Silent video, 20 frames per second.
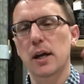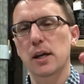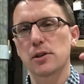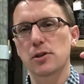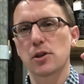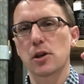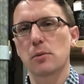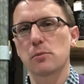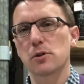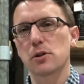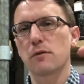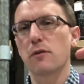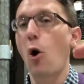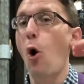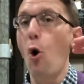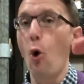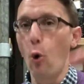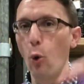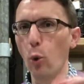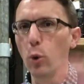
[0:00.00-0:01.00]
in terms of
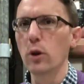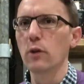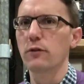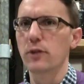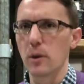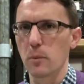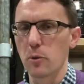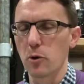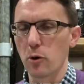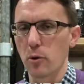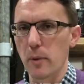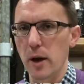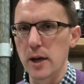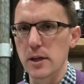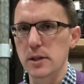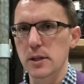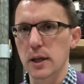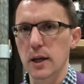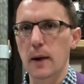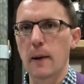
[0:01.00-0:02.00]
all of them are
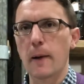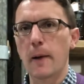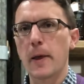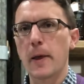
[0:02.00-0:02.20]
amazing,